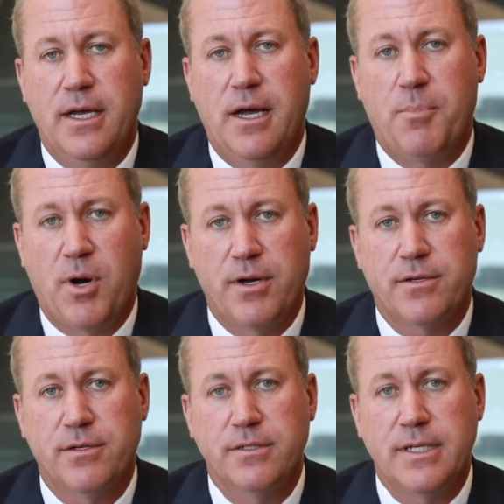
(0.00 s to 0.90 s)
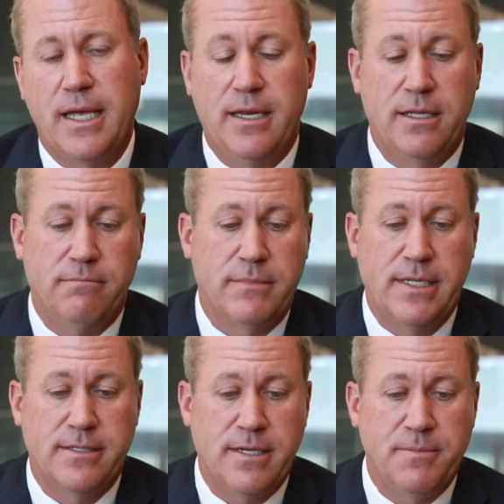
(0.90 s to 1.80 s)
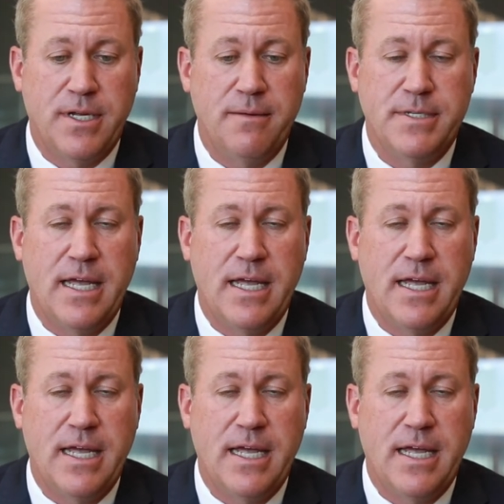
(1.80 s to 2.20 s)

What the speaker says: particles, and it can sometimes